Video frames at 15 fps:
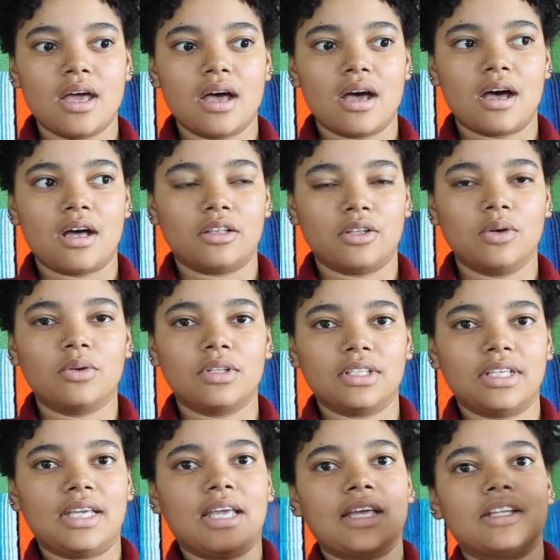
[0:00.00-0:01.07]
uh,
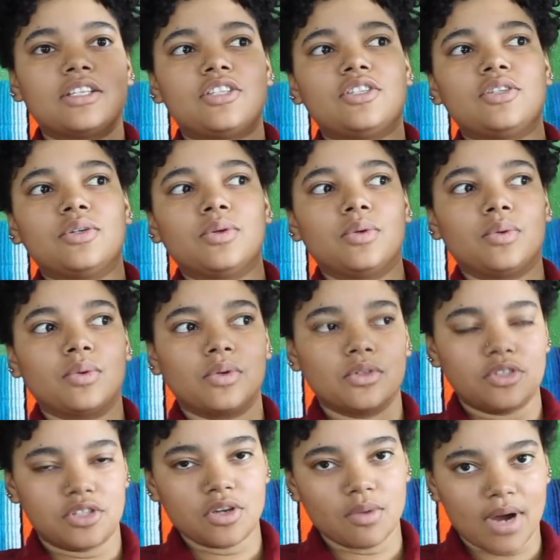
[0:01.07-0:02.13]
locally to
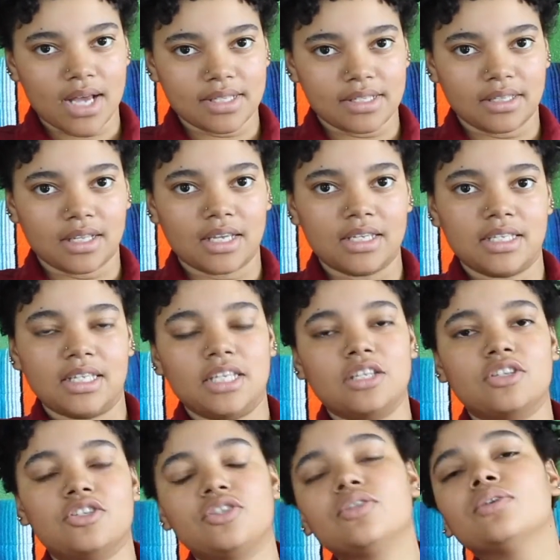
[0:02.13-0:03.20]
SOAS in
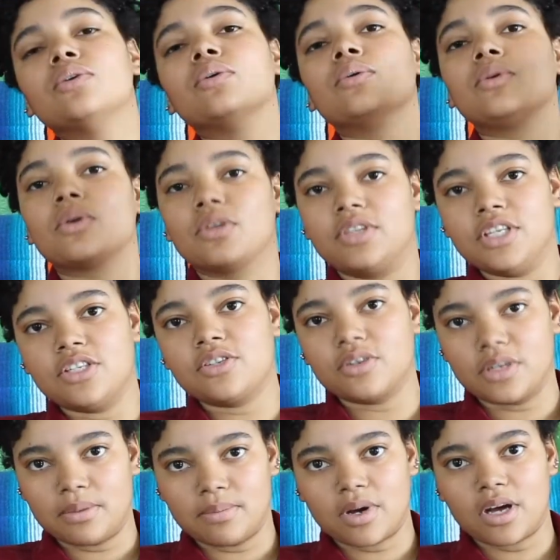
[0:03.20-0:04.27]
London to
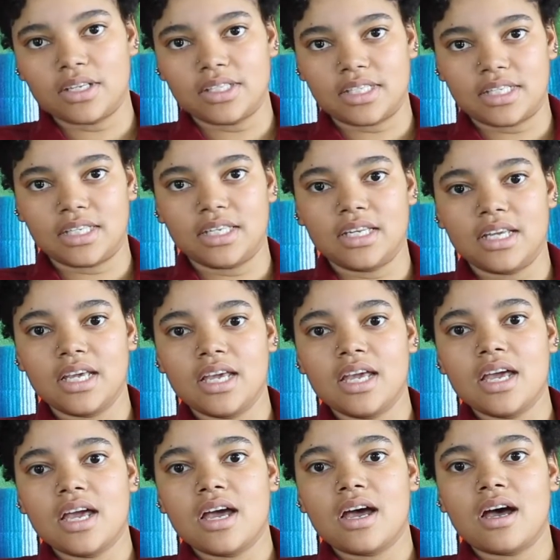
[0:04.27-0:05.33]
Northeastern in Boston
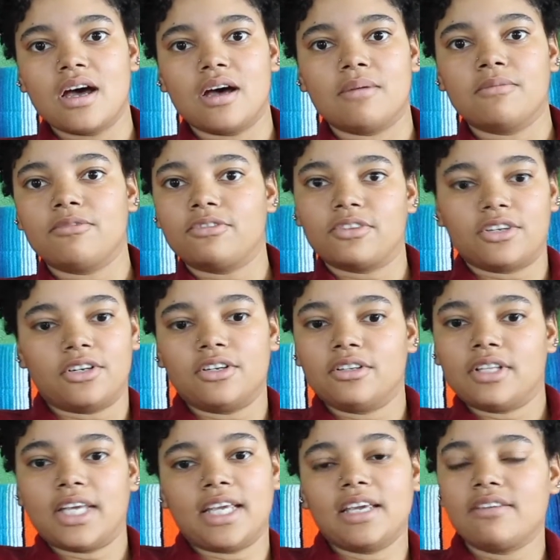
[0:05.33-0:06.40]
um, for
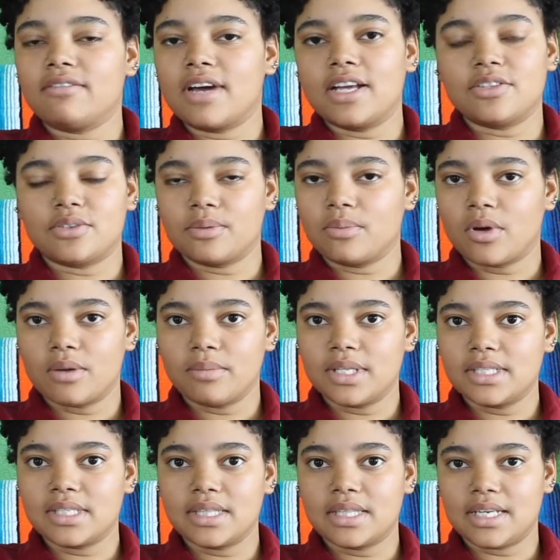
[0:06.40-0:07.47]
like advisor
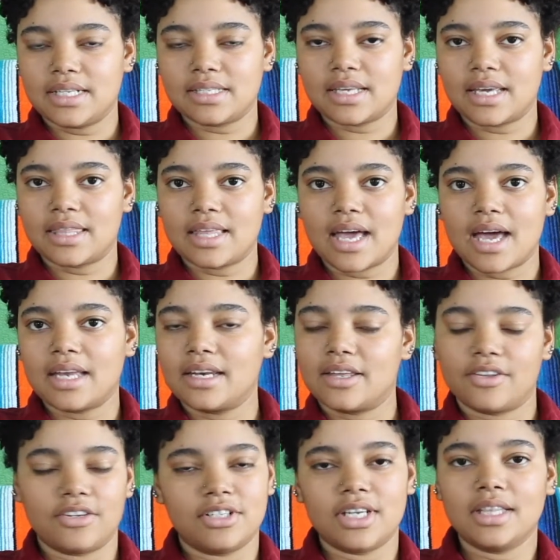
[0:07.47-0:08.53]
appointments and things like that and
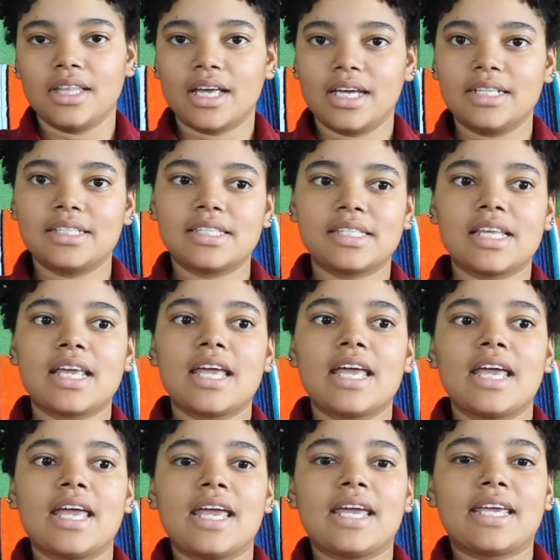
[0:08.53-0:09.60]
other deadlines.
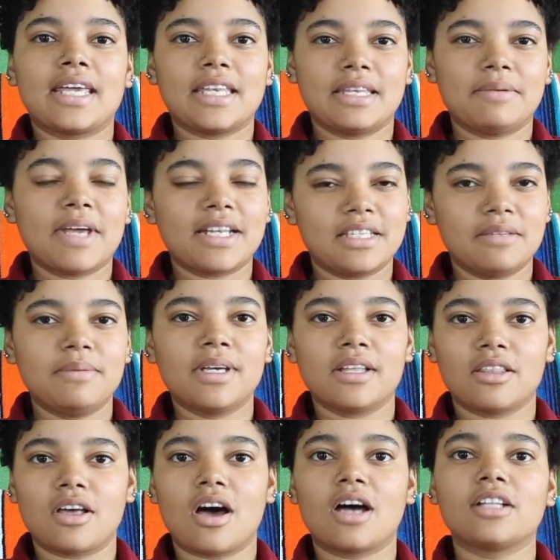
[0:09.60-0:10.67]
It can get to be a
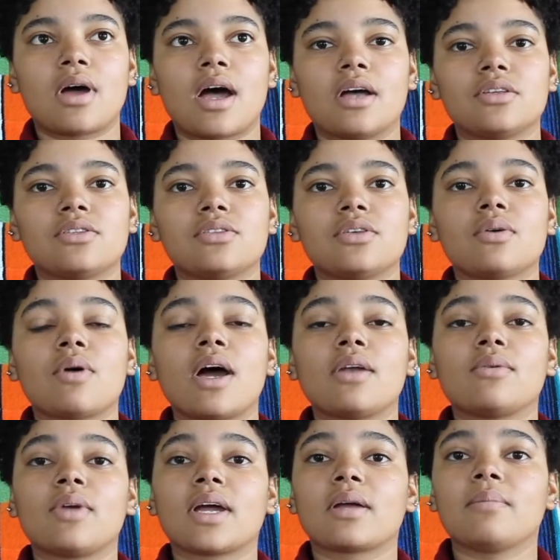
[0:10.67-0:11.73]
lot, so
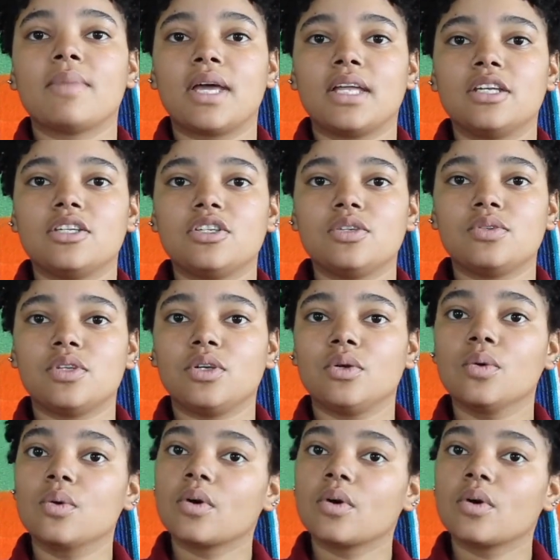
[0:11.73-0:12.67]
I'd recommend using Google